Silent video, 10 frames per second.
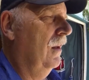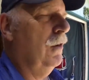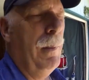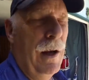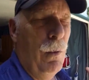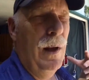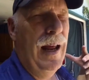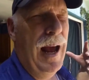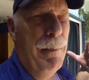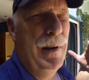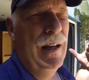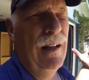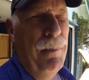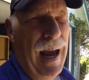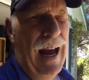matter what happened in
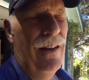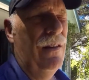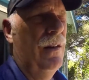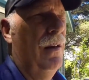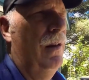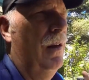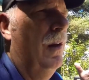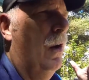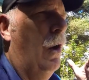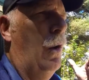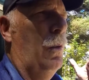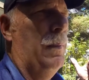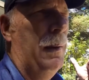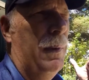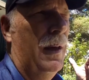the past, oh,
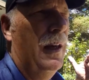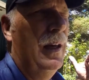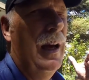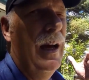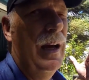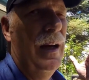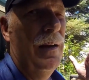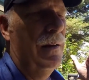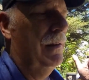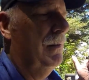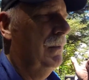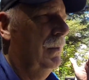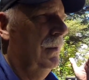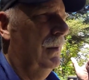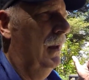maybe
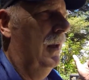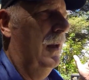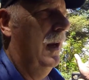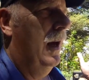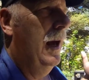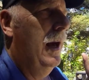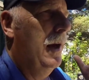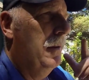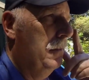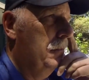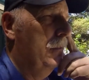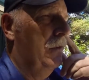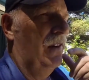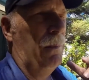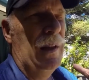
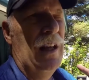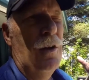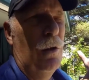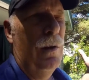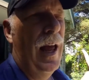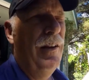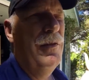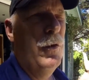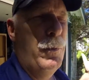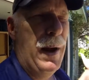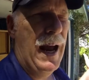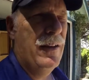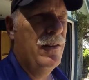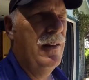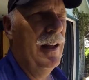there's something in your life or
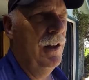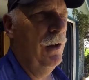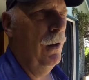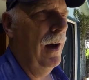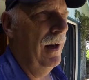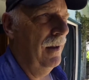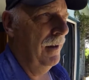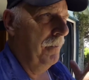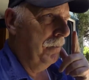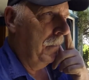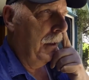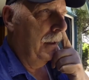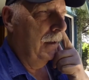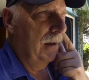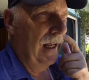past that you
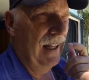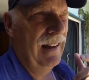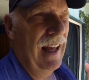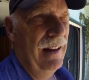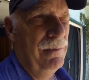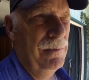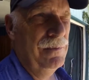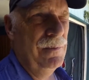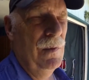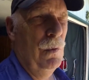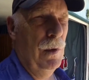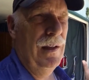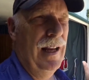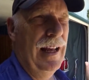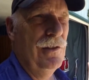did that
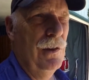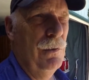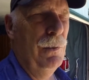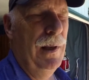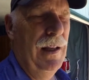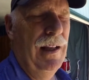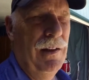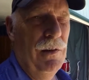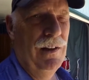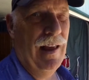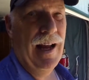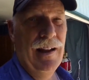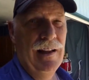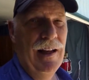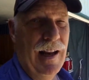wouldn't that be
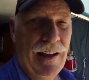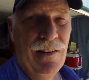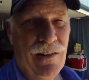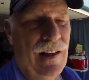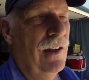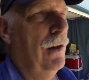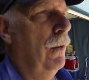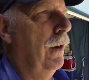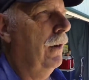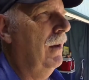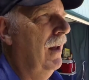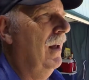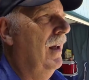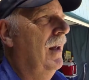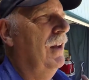exactly the nicest thing in the world.
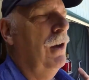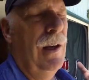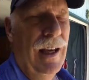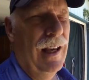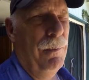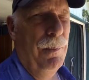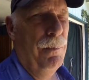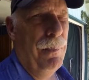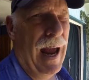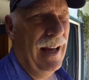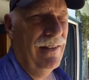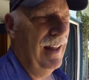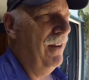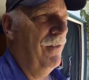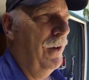You can get past
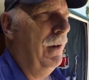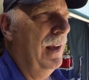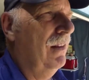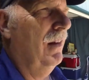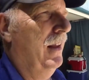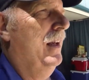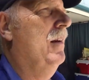that very easily.